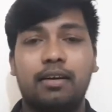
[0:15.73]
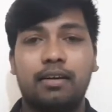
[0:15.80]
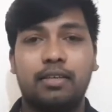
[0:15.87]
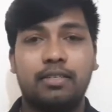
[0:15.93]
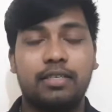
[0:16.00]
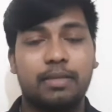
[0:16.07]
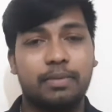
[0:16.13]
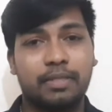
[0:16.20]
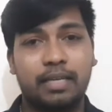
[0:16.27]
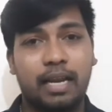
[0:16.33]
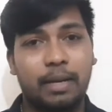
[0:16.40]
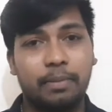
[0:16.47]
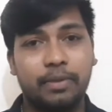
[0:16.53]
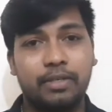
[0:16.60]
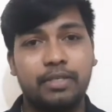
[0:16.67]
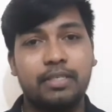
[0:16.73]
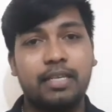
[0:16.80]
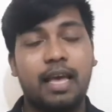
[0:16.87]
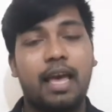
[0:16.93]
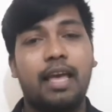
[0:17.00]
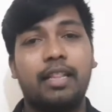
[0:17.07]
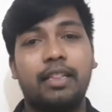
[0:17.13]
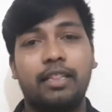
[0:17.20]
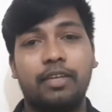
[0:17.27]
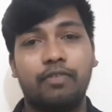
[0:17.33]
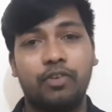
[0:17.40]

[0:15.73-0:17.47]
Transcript: subscribers and the